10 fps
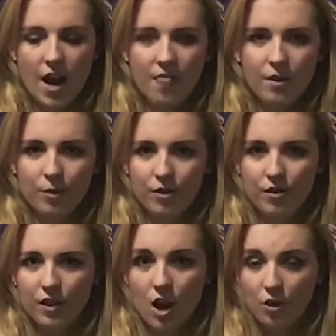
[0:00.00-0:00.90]
There were
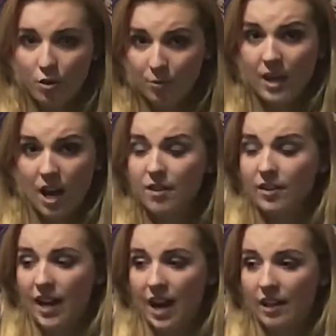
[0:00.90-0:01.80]
3 other
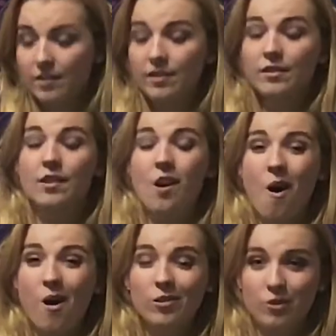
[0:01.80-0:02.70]
cans,
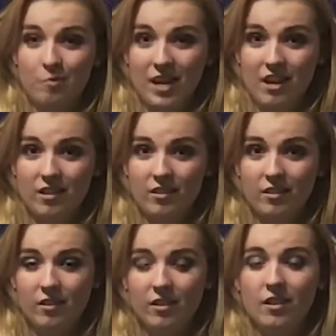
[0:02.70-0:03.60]
also peas,
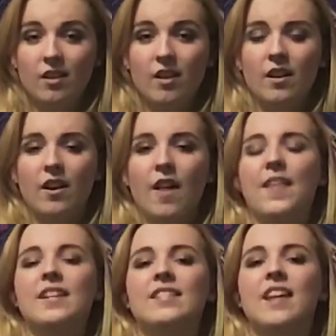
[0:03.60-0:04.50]
and
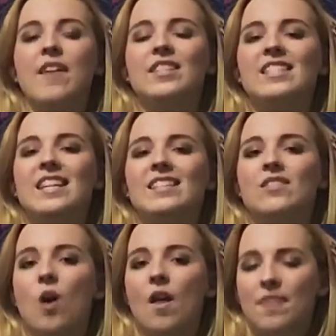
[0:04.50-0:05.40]
they didn't have a dent
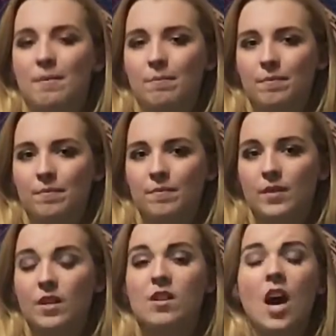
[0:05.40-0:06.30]
on them.
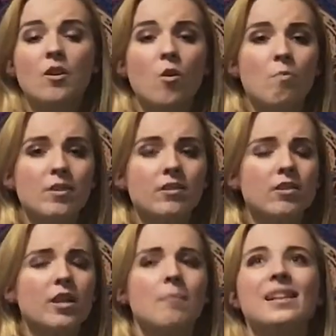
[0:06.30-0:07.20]
Not opened,
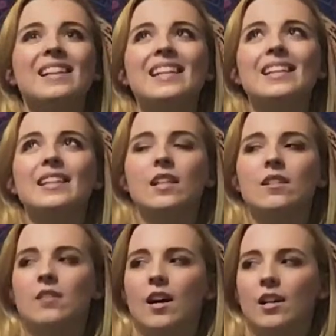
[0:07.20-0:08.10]
completely
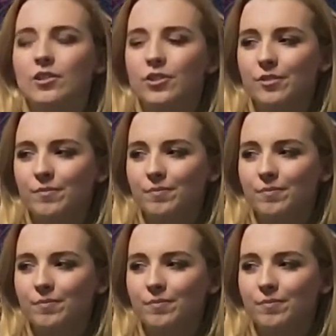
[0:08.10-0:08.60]
untouched.